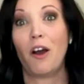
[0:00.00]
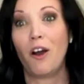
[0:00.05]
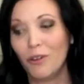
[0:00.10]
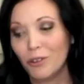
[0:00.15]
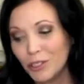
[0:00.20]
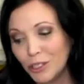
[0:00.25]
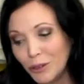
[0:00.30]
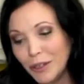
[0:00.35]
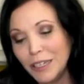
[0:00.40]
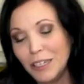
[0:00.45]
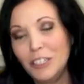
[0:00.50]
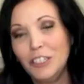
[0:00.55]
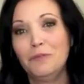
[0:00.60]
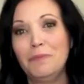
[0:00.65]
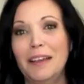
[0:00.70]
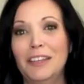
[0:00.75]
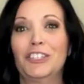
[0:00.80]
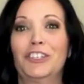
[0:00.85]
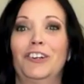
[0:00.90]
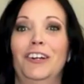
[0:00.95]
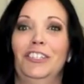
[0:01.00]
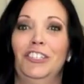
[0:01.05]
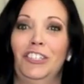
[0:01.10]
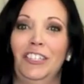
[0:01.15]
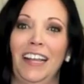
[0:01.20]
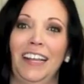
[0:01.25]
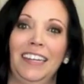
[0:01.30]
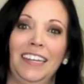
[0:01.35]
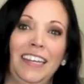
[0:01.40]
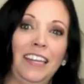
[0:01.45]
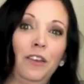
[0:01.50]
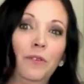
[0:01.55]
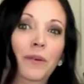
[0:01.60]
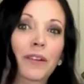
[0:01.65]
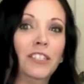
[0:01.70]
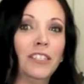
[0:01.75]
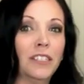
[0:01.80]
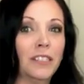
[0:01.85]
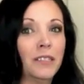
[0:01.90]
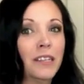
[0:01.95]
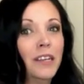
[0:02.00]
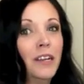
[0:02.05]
also gonna do my scrunch technique, which is